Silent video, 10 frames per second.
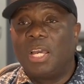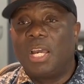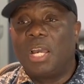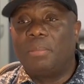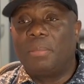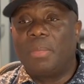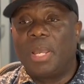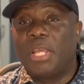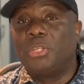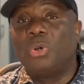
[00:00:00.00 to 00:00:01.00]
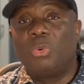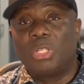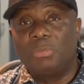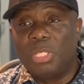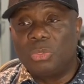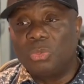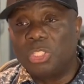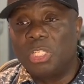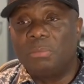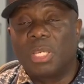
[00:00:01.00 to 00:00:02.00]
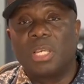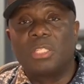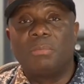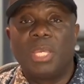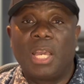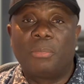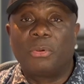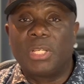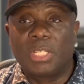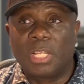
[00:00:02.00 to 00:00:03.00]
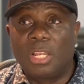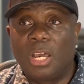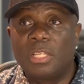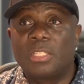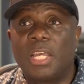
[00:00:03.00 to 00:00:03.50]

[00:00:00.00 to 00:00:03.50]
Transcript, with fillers: um, and you don't want to be too cheap because you may operate at a loss